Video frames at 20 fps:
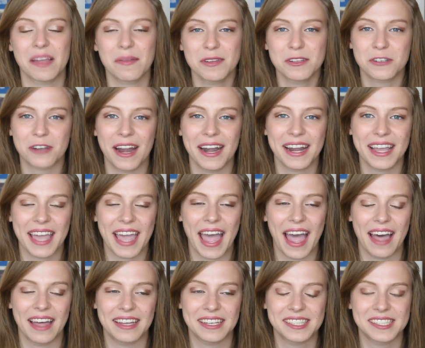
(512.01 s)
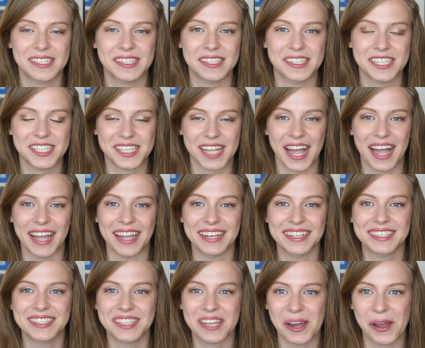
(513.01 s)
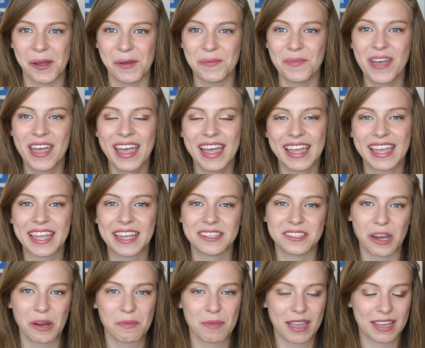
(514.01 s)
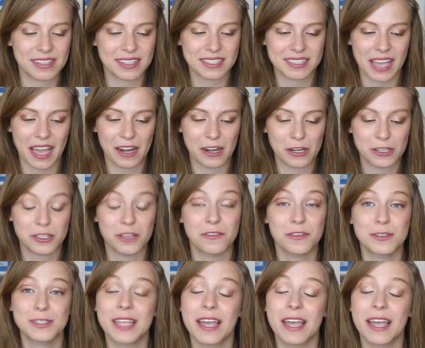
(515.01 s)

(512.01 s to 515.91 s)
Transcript: I've been trying to get Alex to design some. He's our main designer, so